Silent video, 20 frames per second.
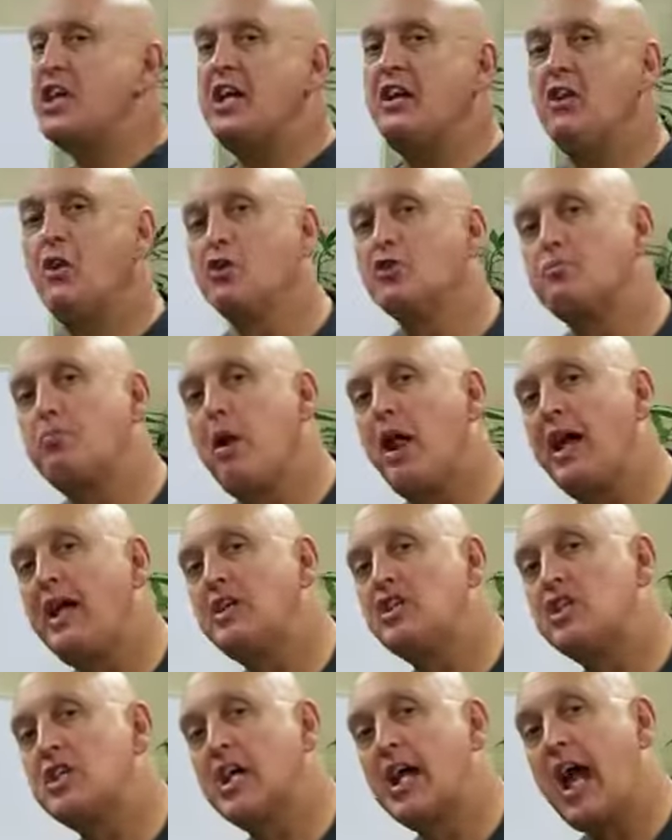those
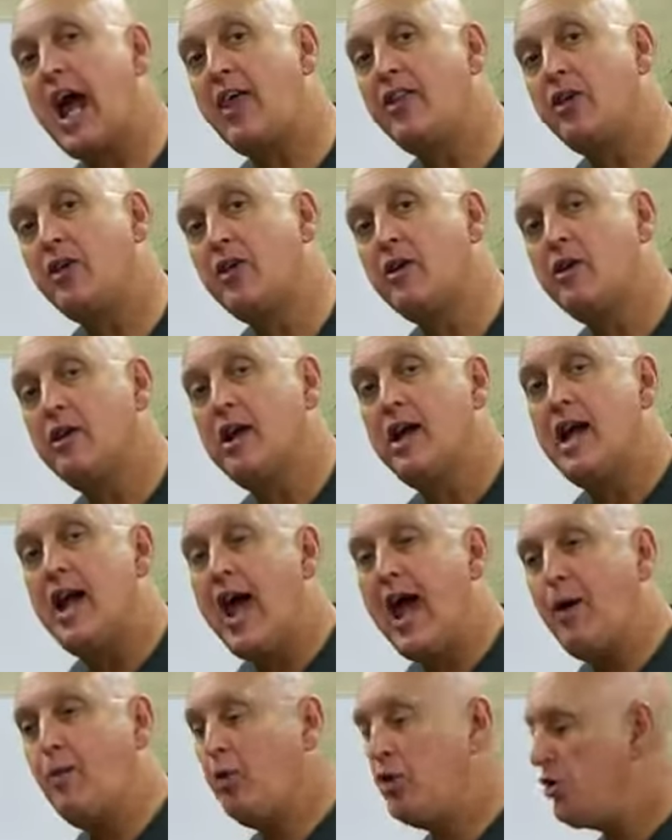blades together.
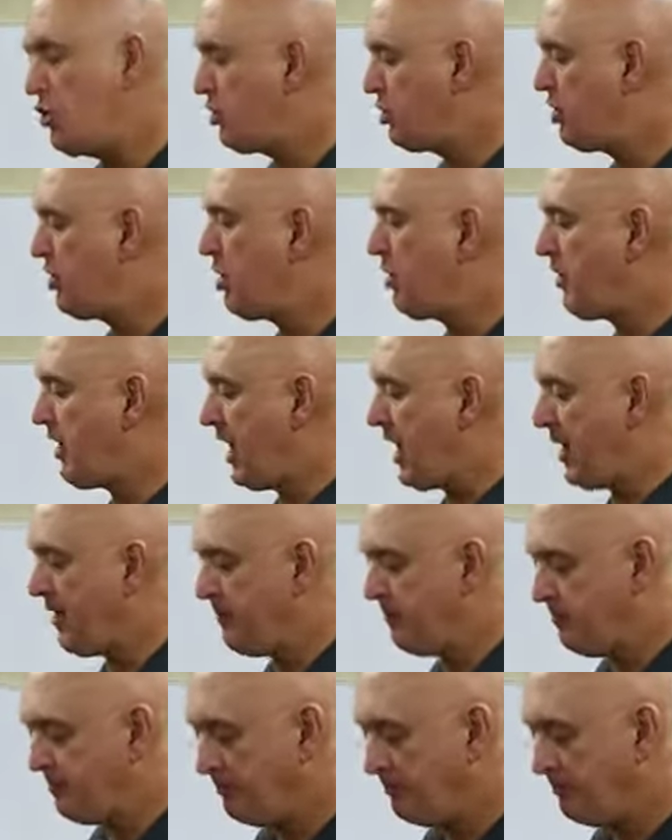And when you do that,